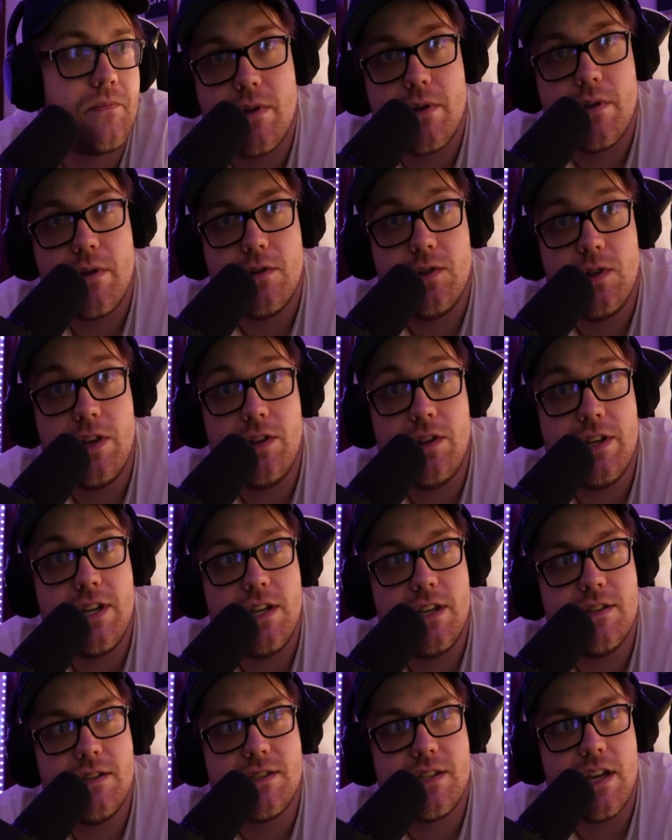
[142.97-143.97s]

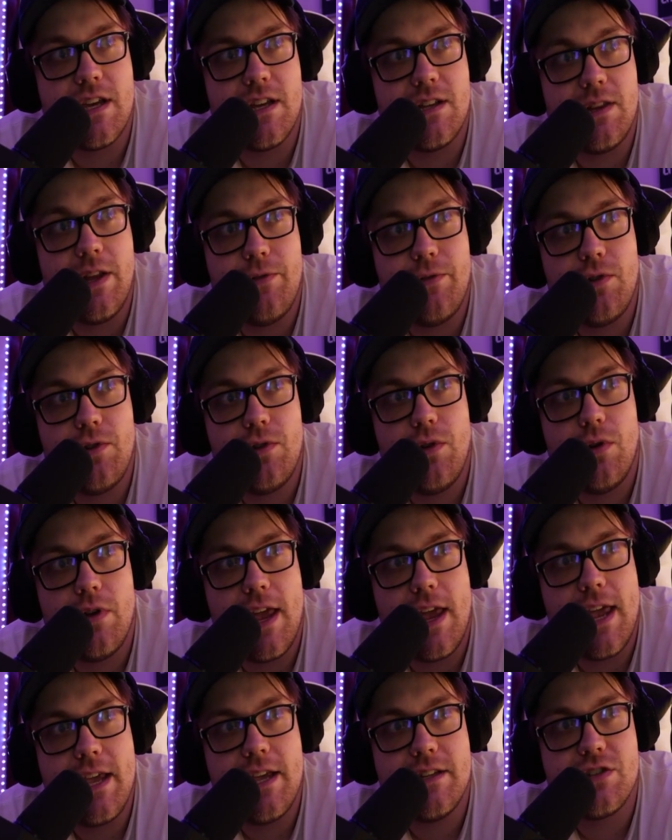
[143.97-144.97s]
Lily is a level
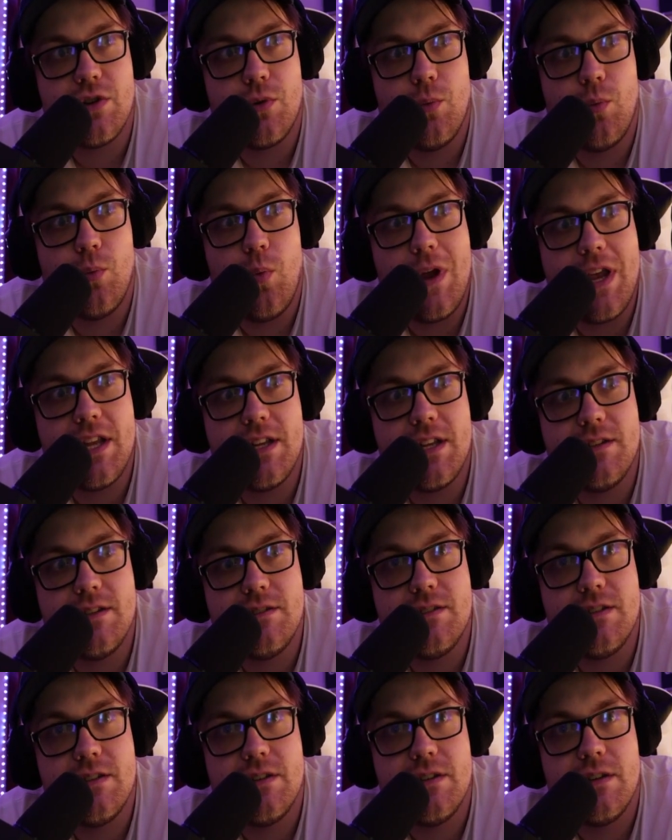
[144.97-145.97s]
8
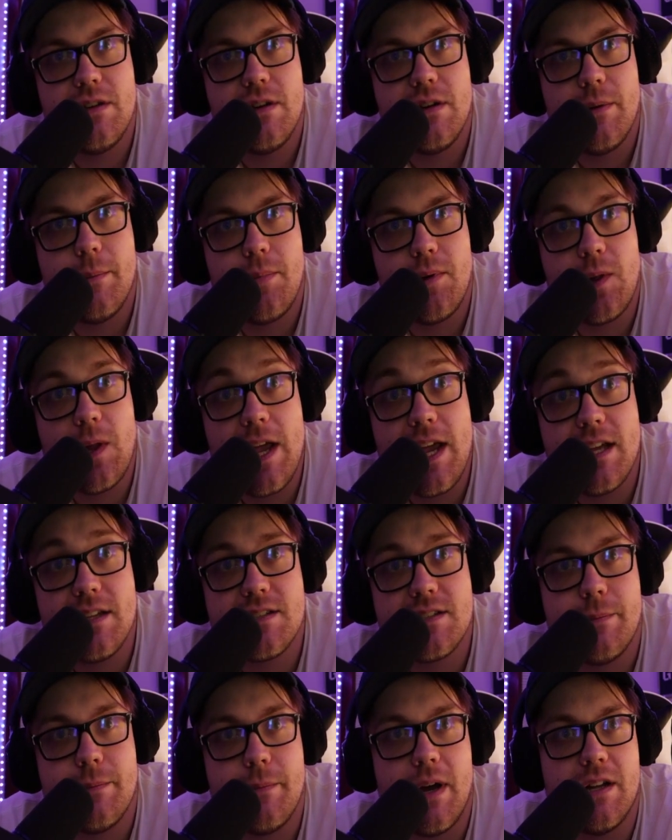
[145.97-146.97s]
wind
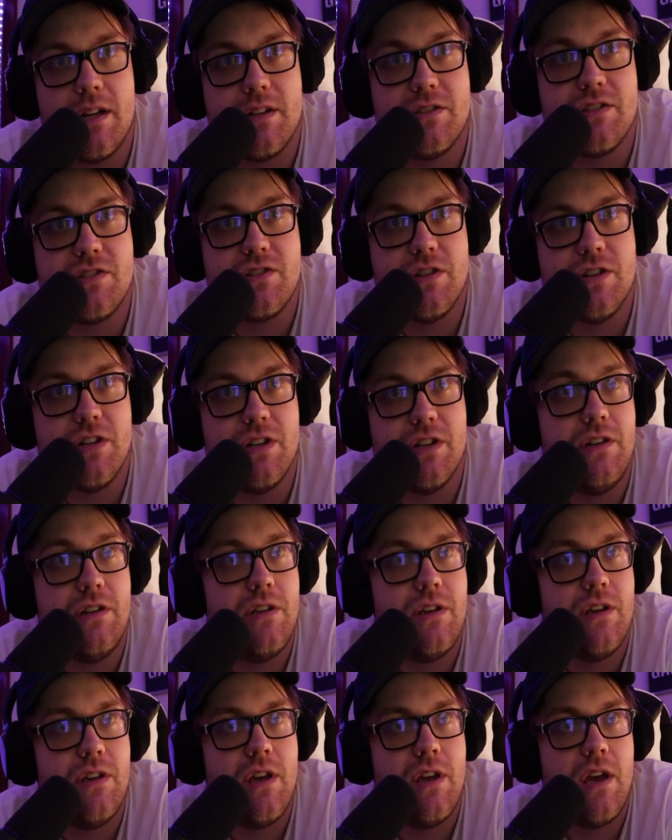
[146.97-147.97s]
plant monster,
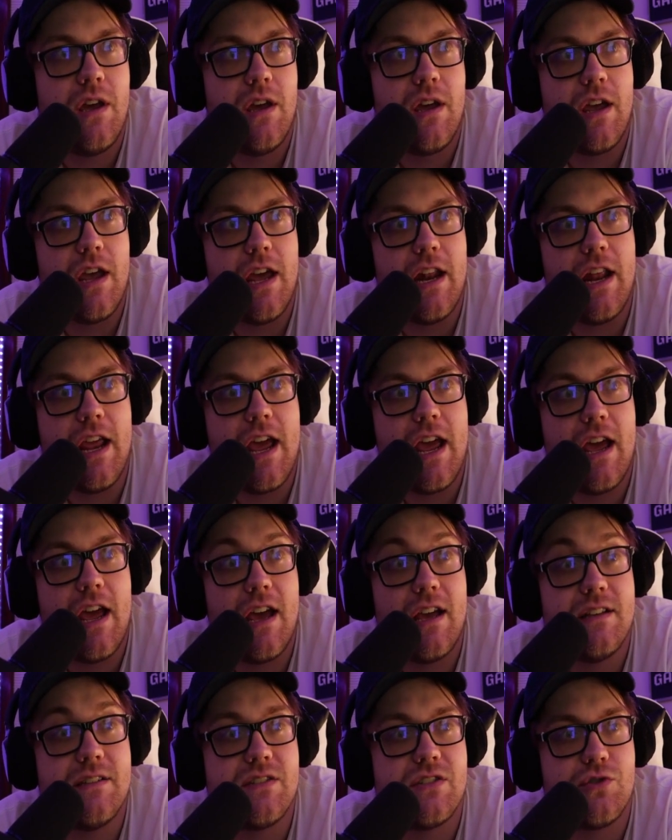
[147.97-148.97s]
and it
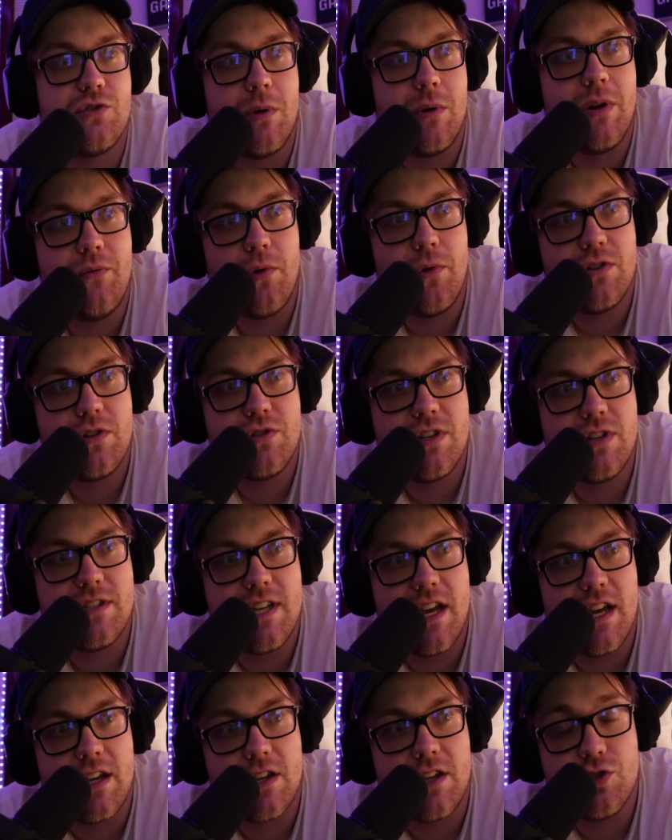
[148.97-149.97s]
has 2400
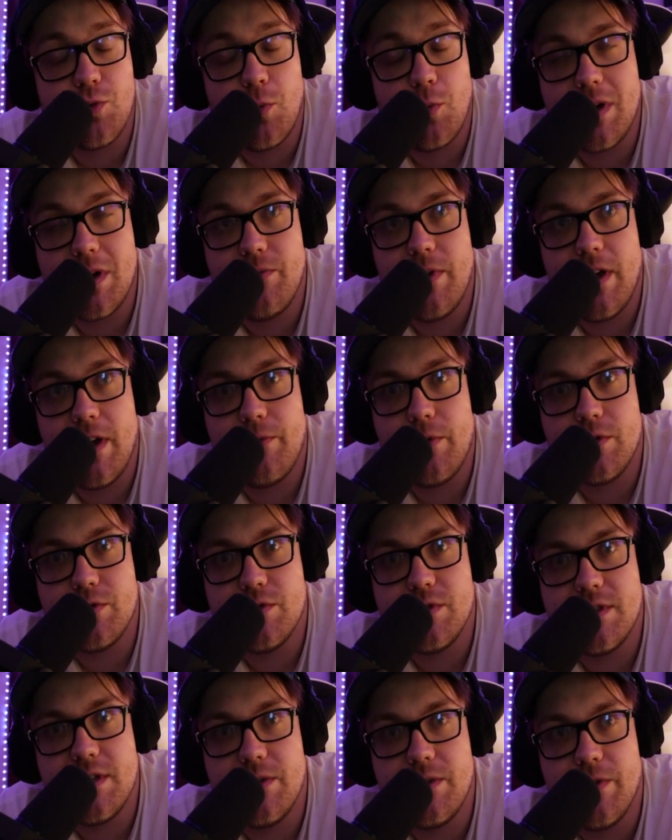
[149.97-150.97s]
attack and
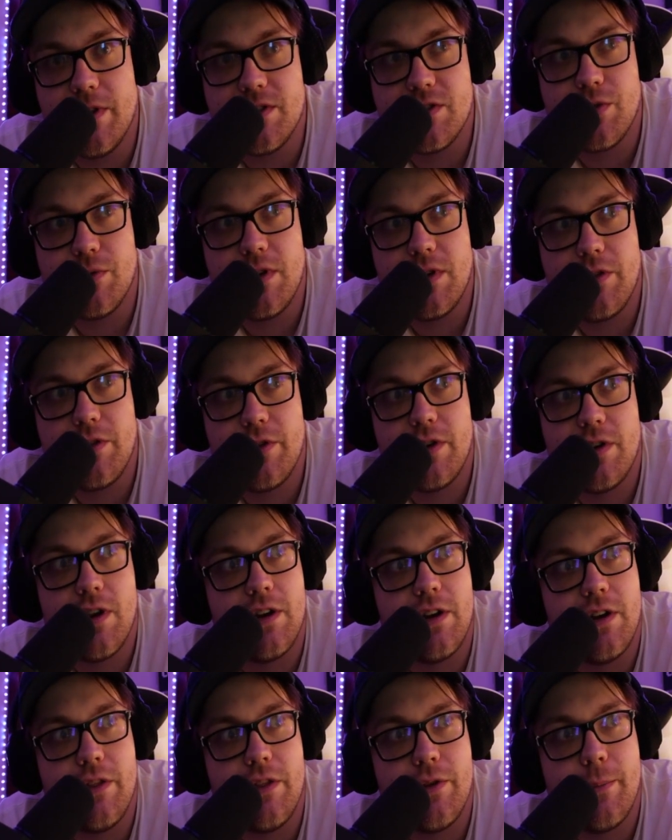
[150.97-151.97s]
2500 defense. So
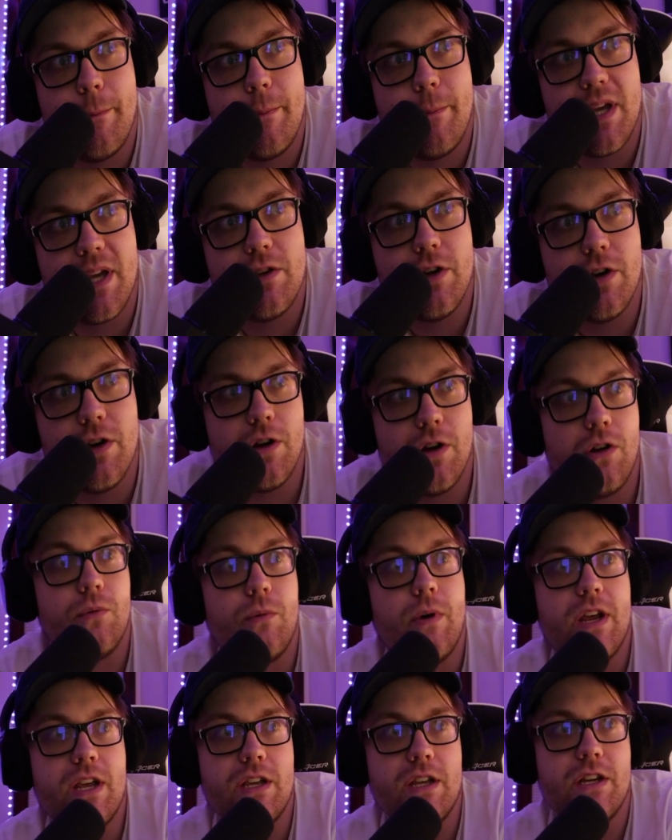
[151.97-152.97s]
another big girl
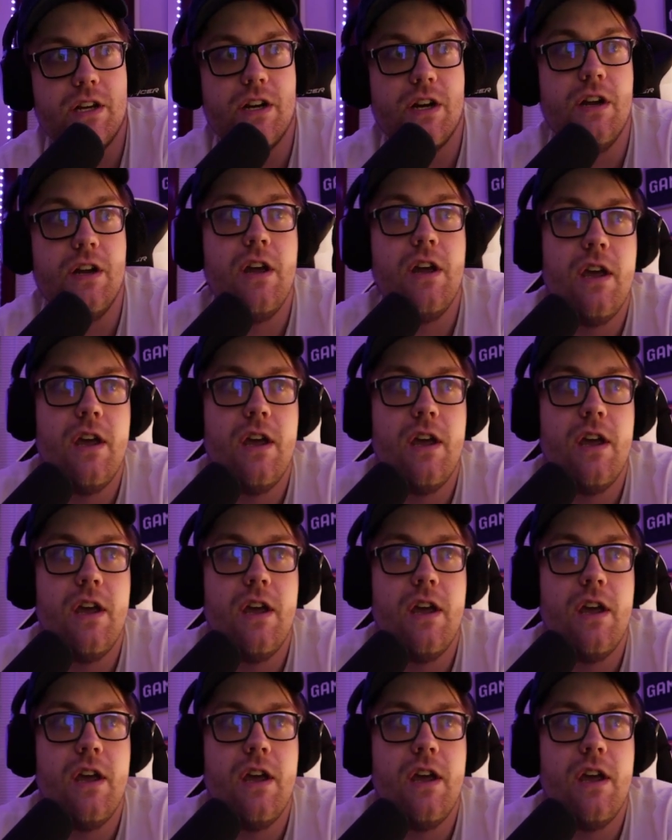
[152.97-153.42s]
right here.